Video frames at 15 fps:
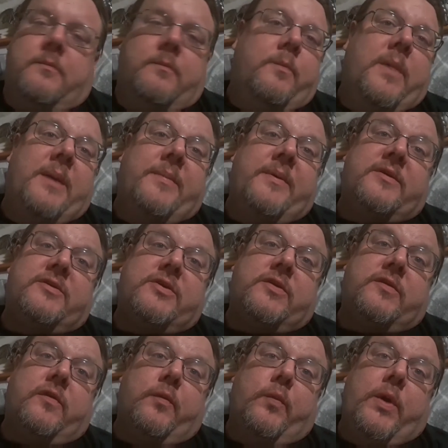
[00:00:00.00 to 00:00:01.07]
Maybe it's
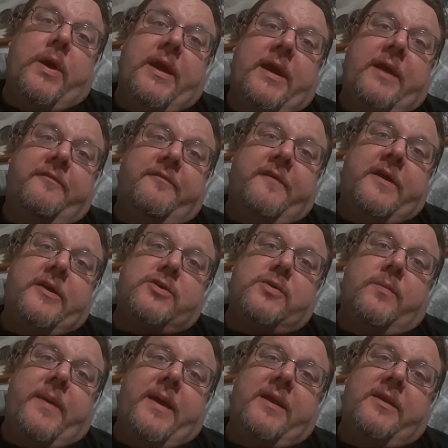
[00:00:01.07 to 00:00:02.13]
just the way
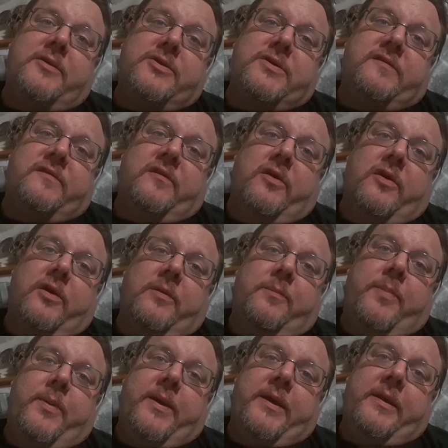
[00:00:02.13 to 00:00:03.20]
facial bandages look,
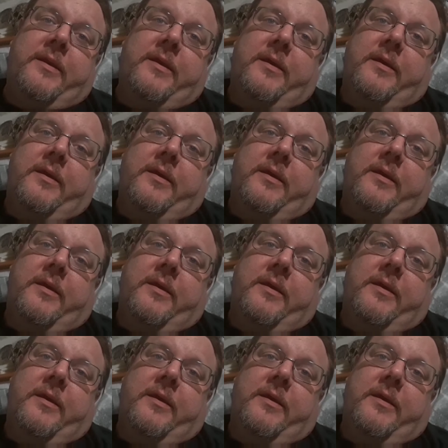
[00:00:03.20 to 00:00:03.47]
but